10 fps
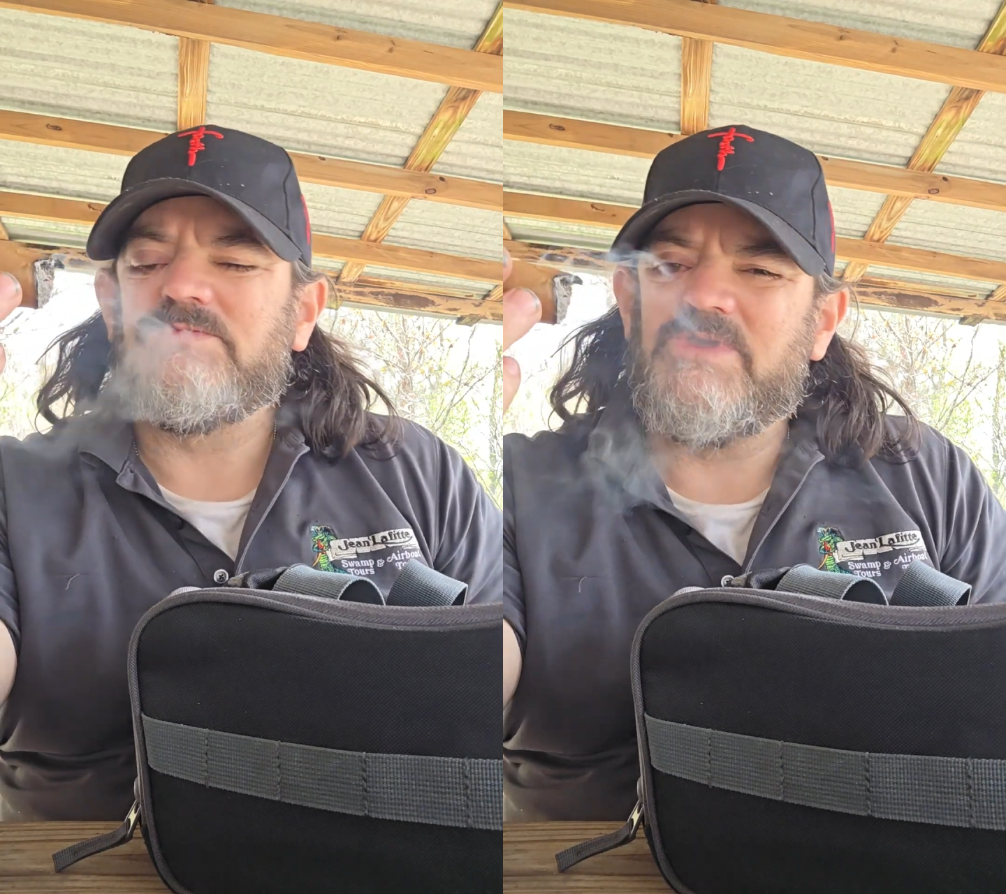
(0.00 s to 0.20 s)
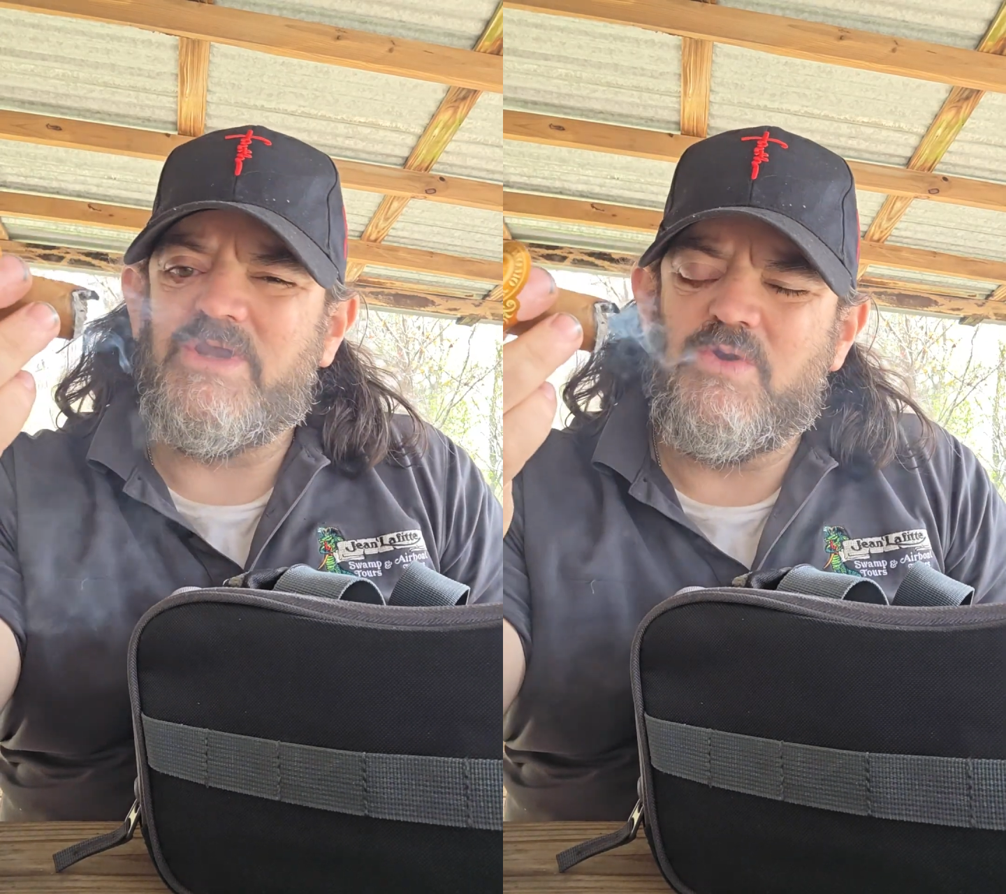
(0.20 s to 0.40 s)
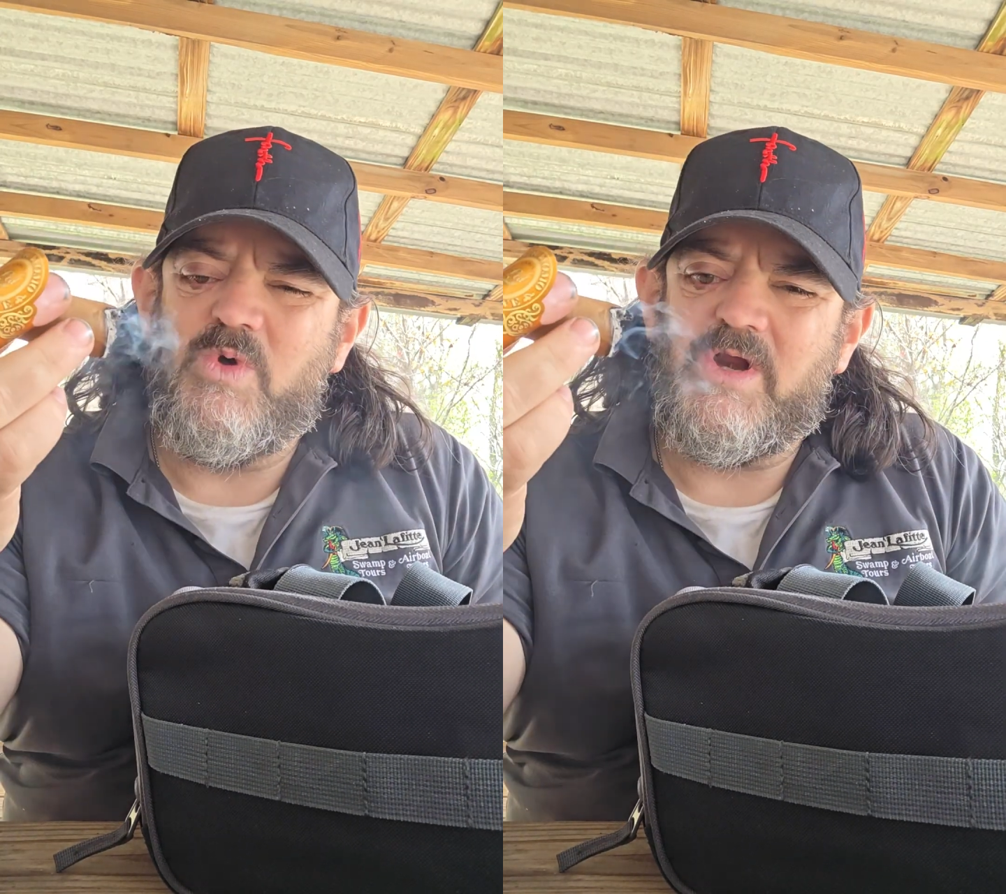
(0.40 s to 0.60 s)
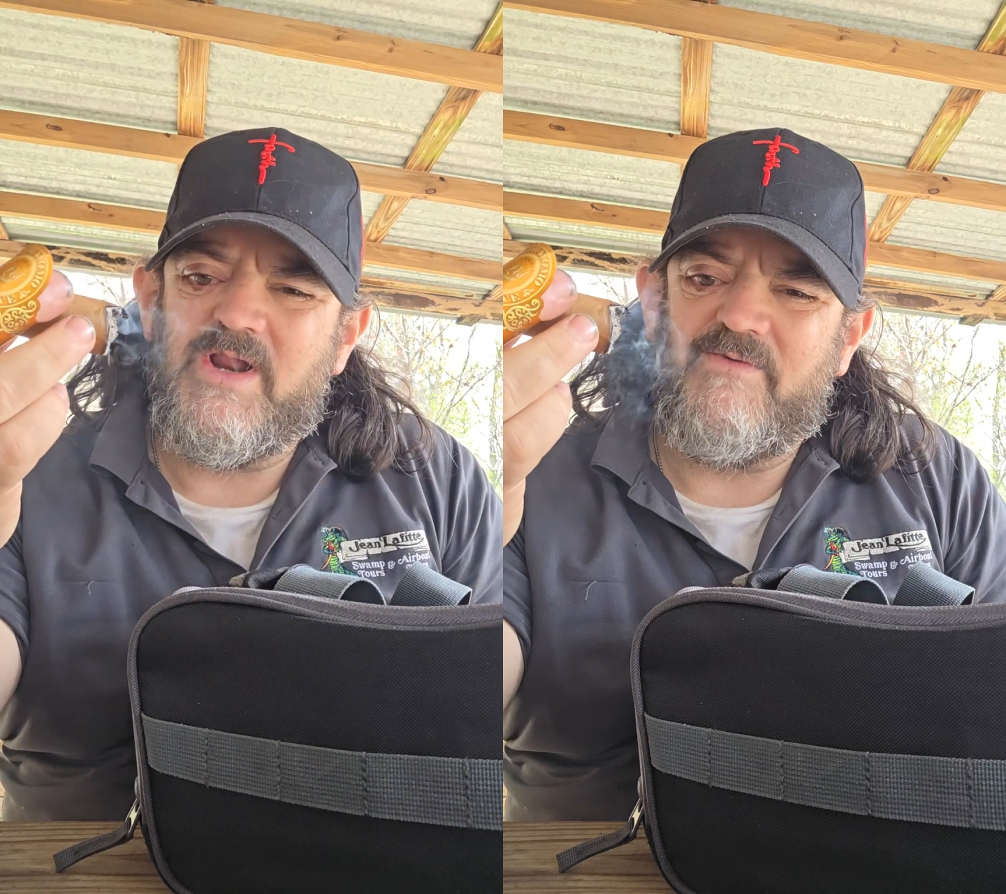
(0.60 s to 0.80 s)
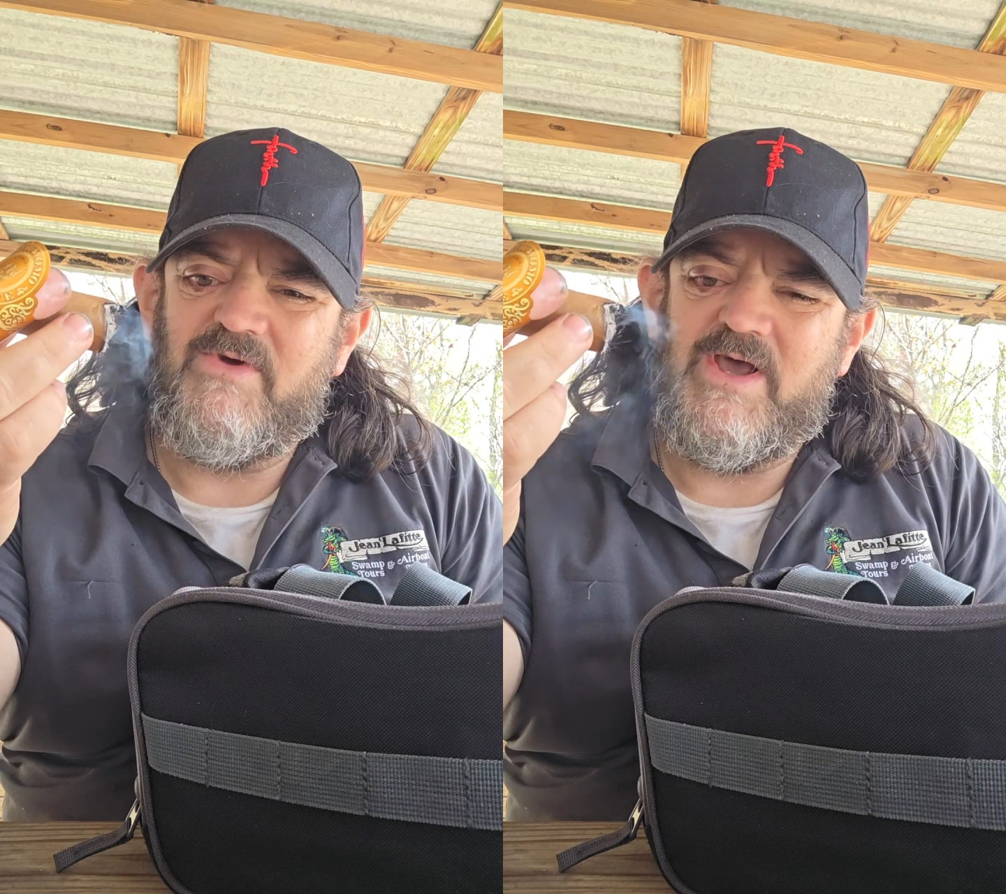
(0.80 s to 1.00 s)
Tell you what, I
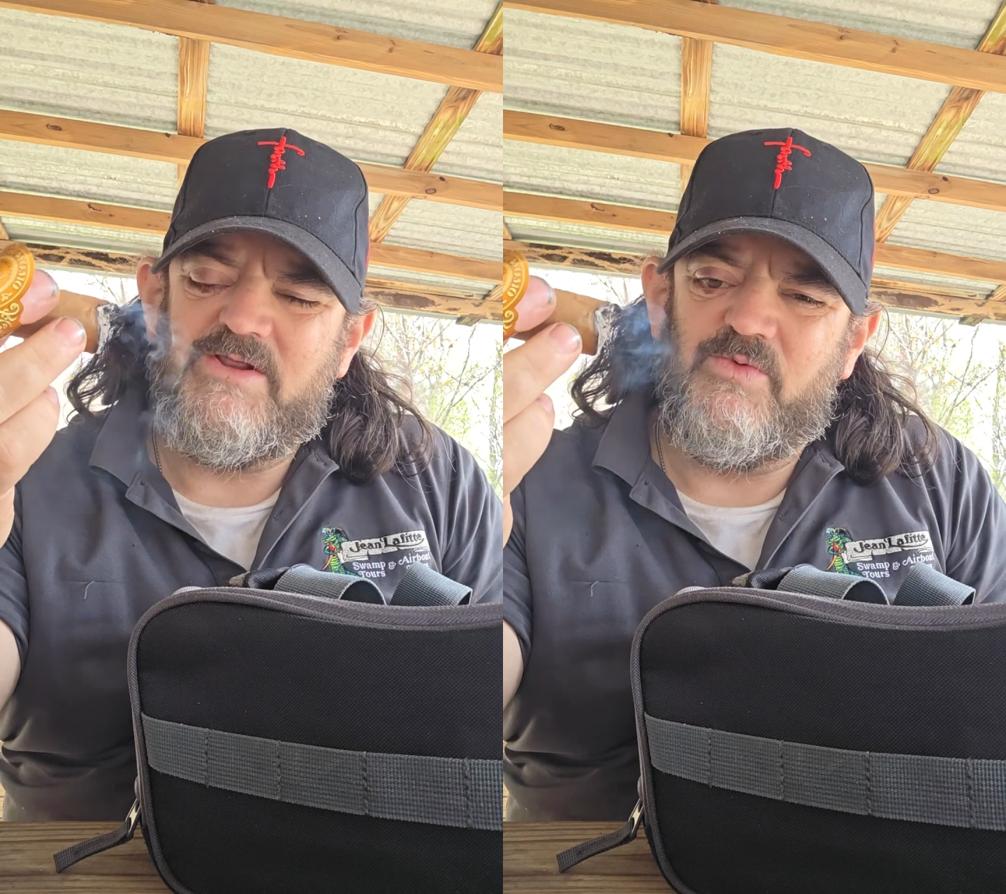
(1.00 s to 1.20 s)
never had to